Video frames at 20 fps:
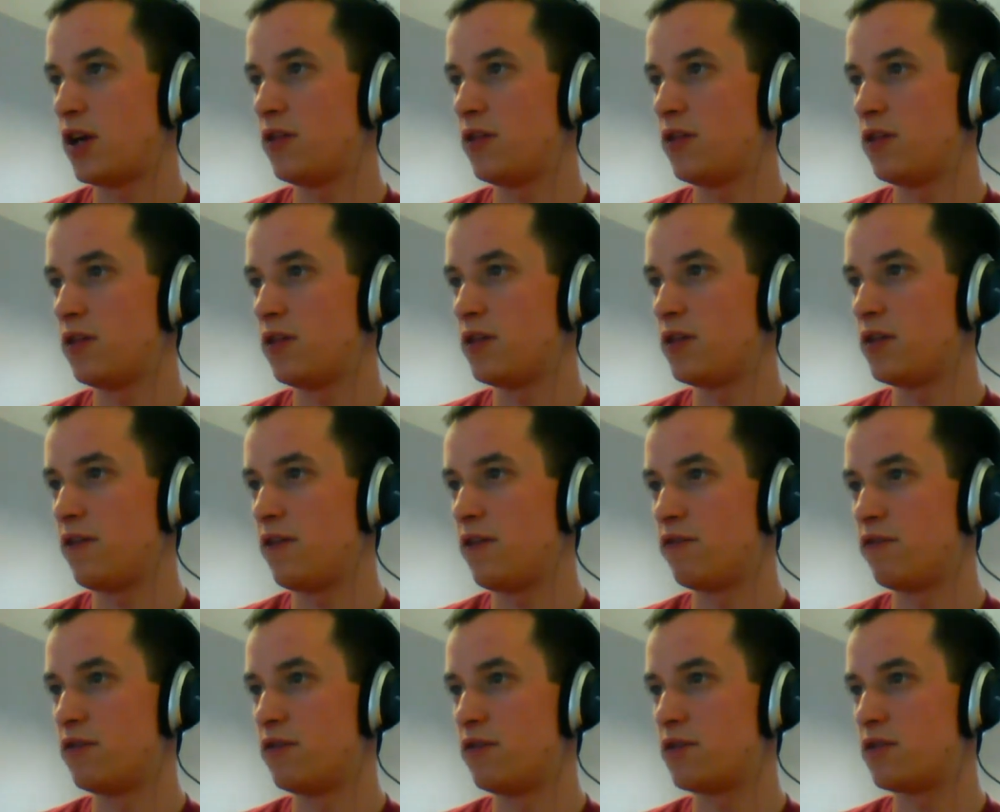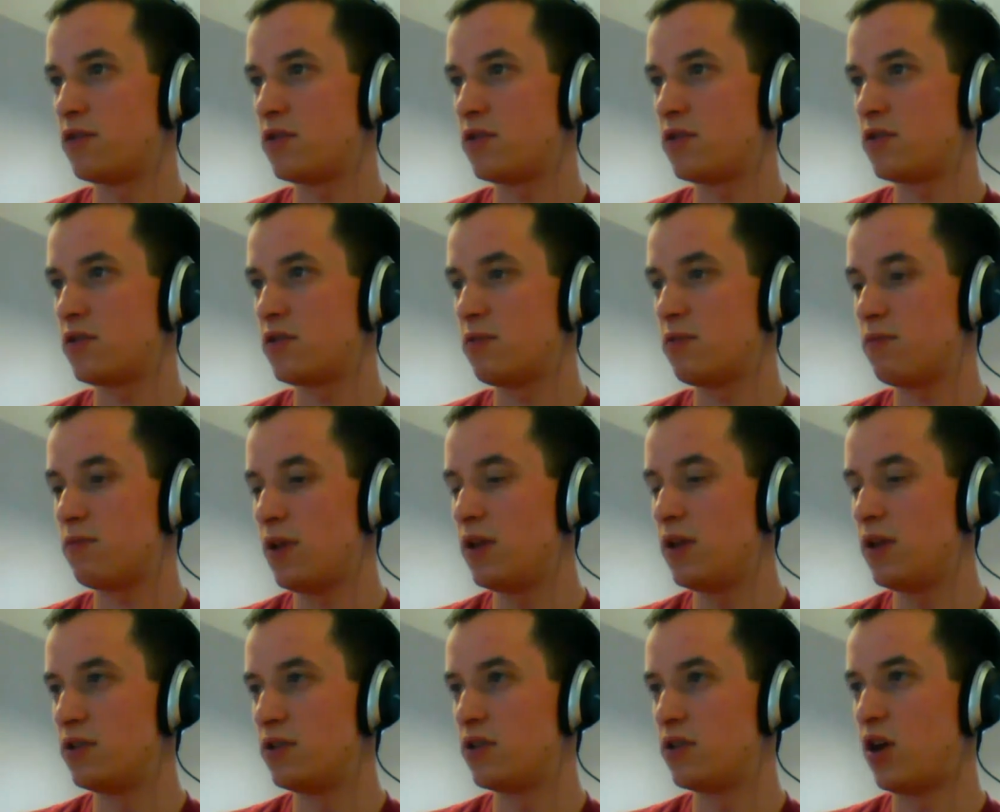the difference
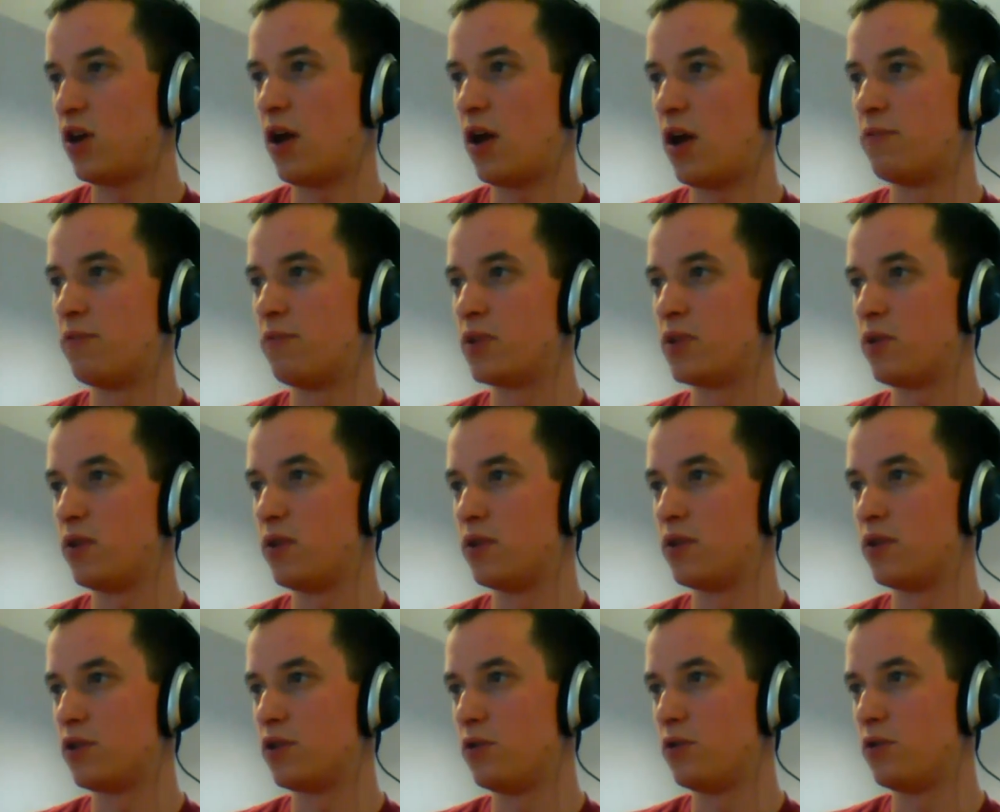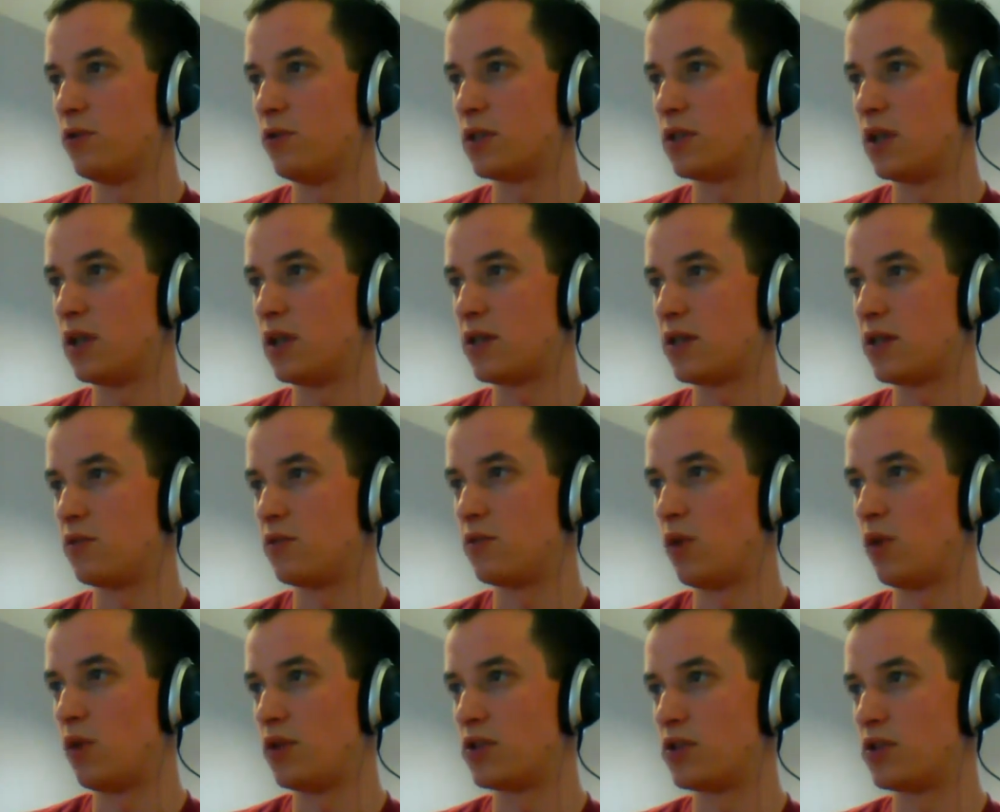in time between the two is less than
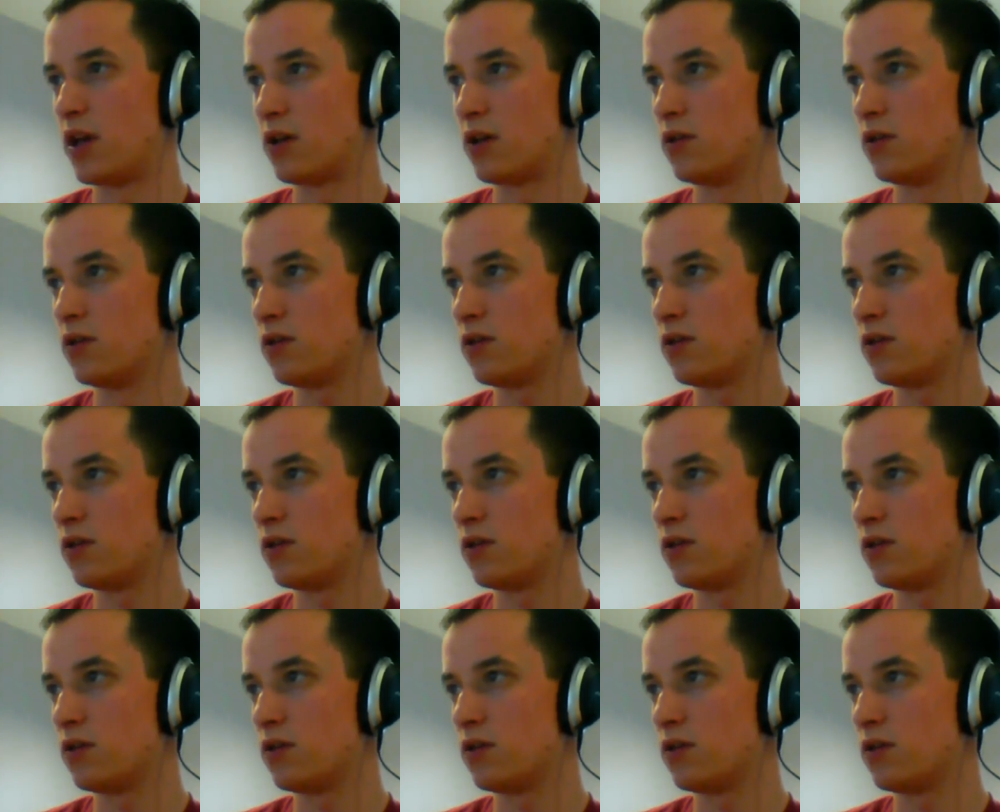1 second,